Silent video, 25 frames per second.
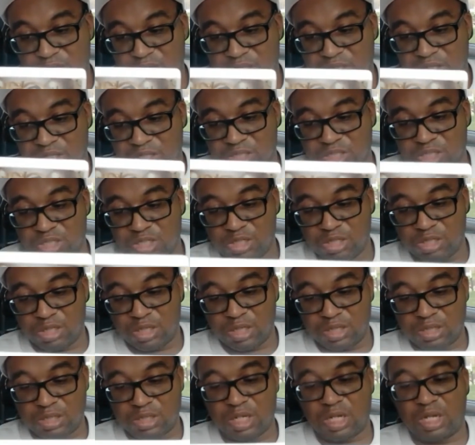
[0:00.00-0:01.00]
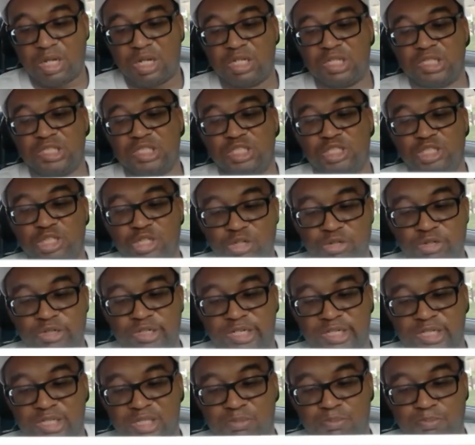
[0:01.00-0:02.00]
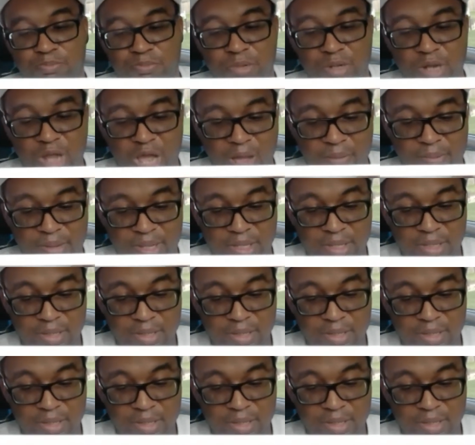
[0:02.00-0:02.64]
the, the luxurious lobby.